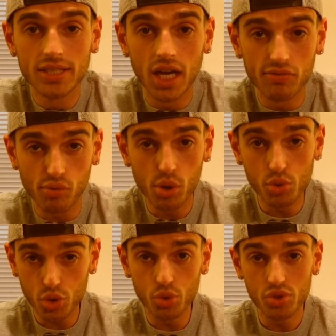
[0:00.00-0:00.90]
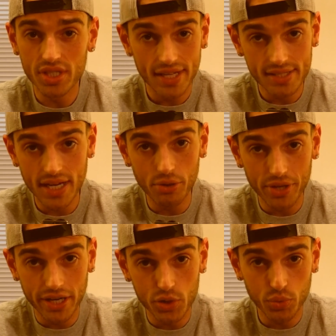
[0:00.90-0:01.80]
of rose oud scents out
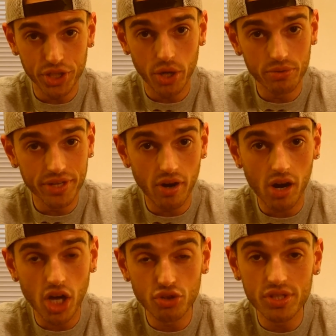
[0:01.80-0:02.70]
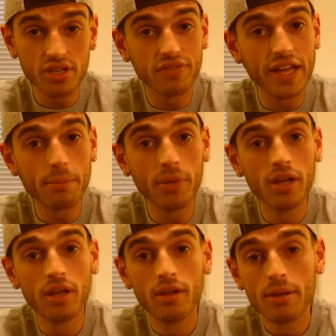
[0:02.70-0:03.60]
there, as we know. There are hundreds of them,
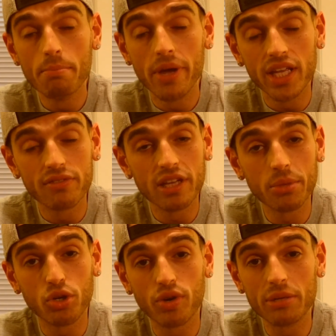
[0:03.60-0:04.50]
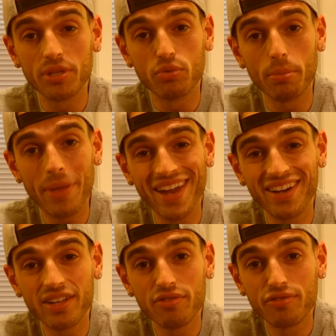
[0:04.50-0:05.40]
many of them incredibly
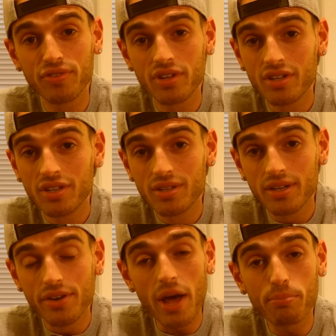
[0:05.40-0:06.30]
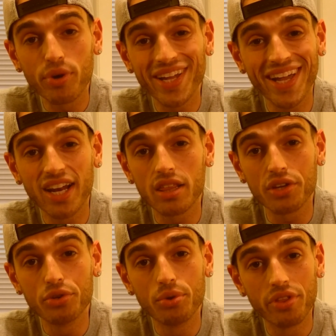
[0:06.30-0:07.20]
repetitive, not bringing anything
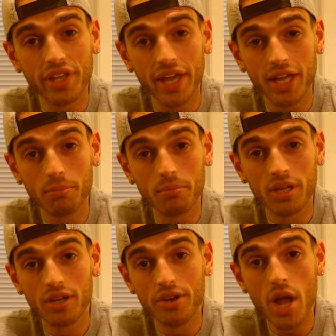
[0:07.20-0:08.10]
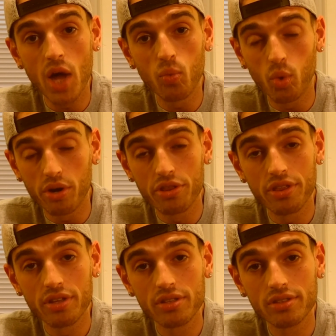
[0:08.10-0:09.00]
new to the game, not
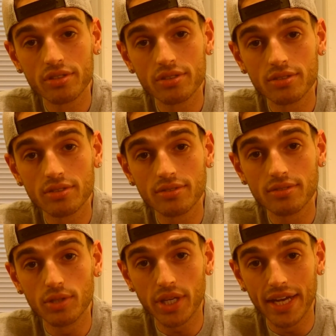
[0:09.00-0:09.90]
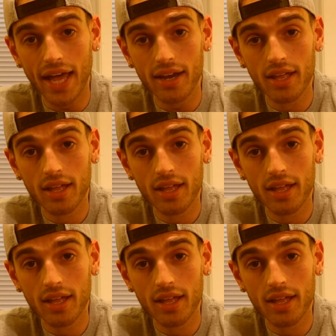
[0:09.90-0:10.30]
worth looking at.